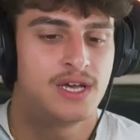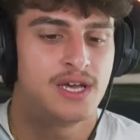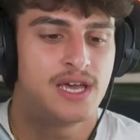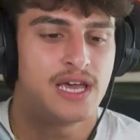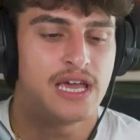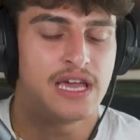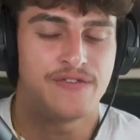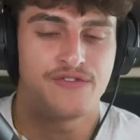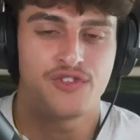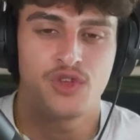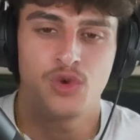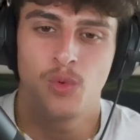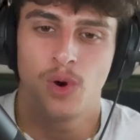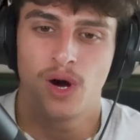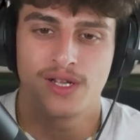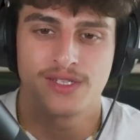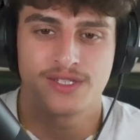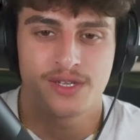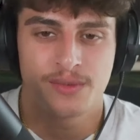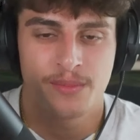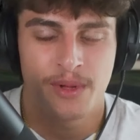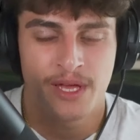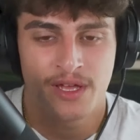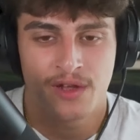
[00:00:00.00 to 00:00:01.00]
If you want
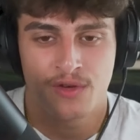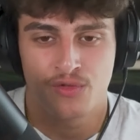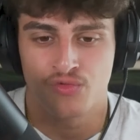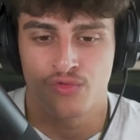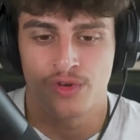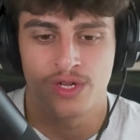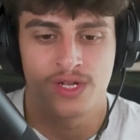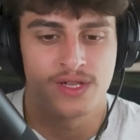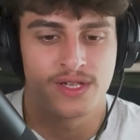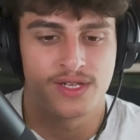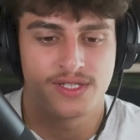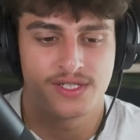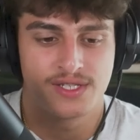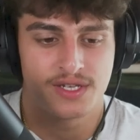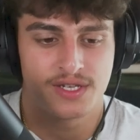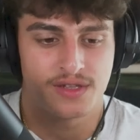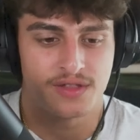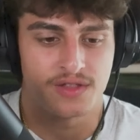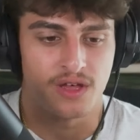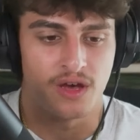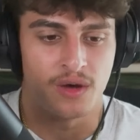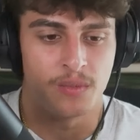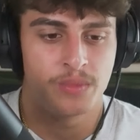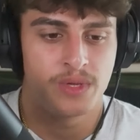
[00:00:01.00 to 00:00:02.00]
to make realistic
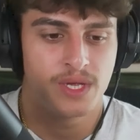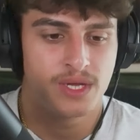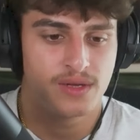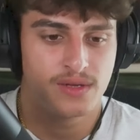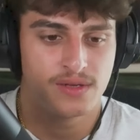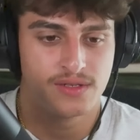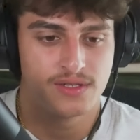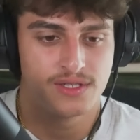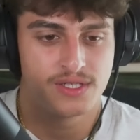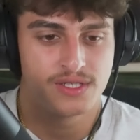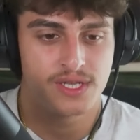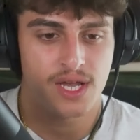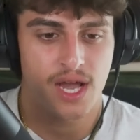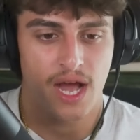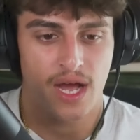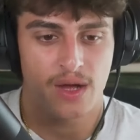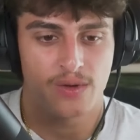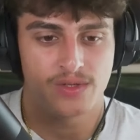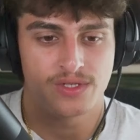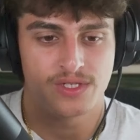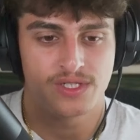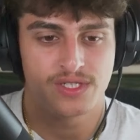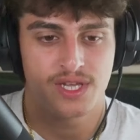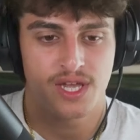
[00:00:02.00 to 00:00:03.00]
thumbnails, I
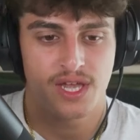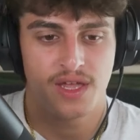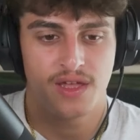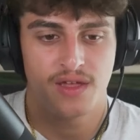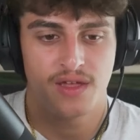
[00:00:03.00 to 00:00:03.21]
would say